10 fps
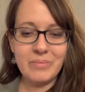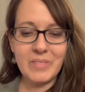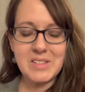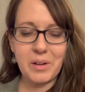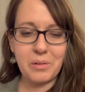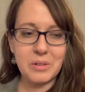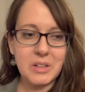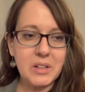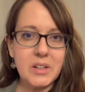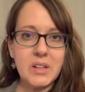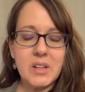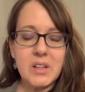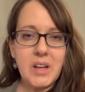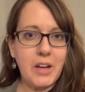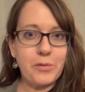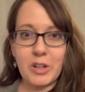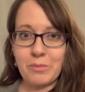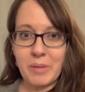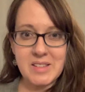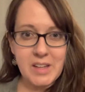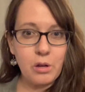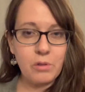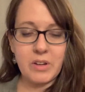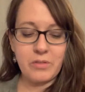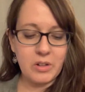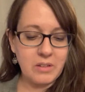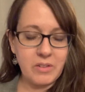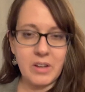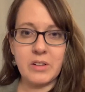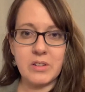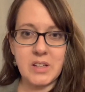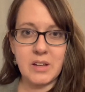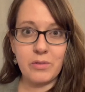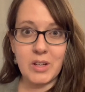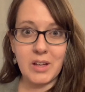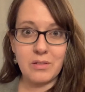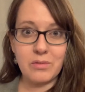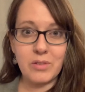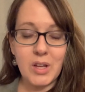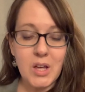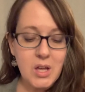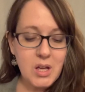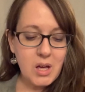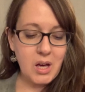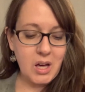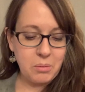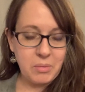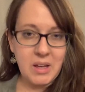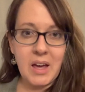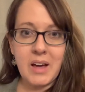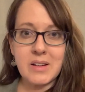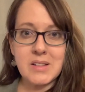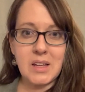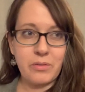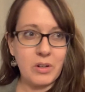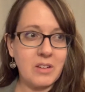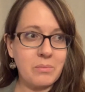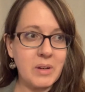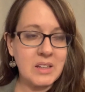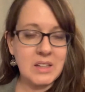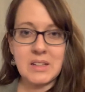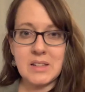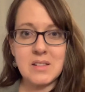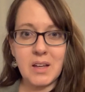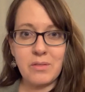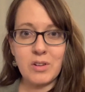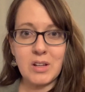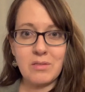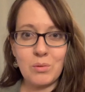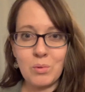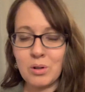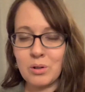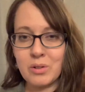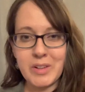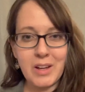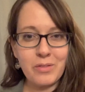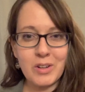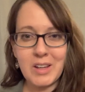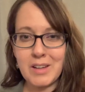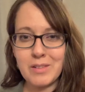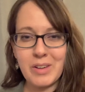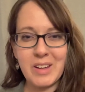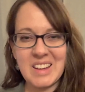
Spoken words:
So I forgive myself, I forgive others, I forgive my ex, I forgive my kids, I forgive the world, I forgive